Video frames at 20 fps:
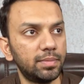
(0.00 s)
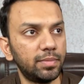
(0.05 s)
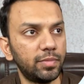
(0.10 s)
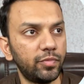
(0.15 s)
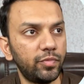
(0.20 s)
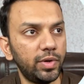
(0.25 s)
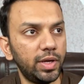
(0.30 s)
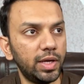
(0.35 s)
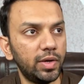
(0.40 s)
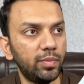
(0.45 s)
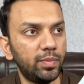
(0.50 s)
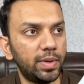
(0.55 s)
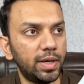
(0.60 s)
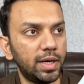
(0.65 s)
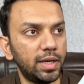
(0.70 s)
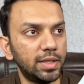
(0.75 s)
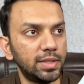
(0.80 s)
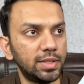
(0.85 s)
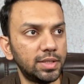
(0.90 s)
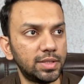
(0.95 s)
we have brand
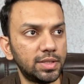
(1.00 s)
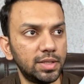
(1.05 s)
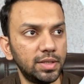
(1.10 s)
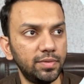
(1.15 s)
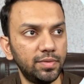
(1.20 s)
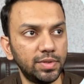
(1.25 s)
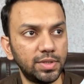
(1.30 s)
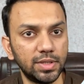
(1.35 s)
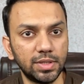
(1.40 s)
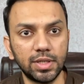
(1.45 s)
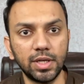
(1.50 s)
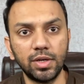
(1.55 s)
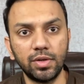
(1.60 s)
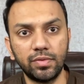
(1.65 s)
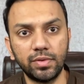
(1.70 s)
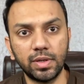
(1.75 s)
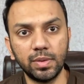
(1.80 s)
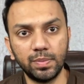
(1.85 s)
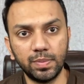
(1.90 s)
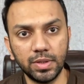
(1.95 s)
registry, which is kind of
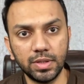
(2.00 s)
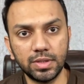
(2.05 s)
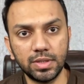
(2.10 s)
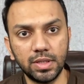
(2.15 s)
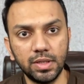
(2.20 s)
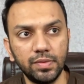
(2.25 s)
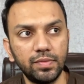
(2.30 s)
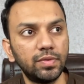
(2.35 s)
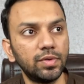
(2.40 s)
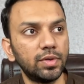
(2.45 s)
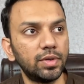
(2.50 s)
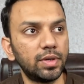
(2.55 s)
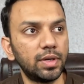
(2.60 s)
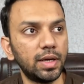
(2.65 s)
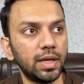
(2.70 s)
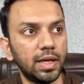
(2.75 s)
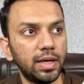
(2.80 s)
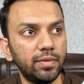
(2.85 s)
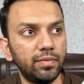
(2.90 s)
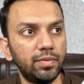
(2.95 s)
compulsory for
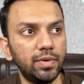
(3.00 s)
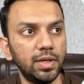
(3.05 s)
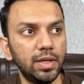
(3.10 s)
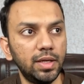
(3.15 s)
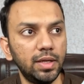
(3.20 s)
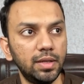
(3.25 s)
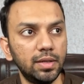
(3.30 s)
every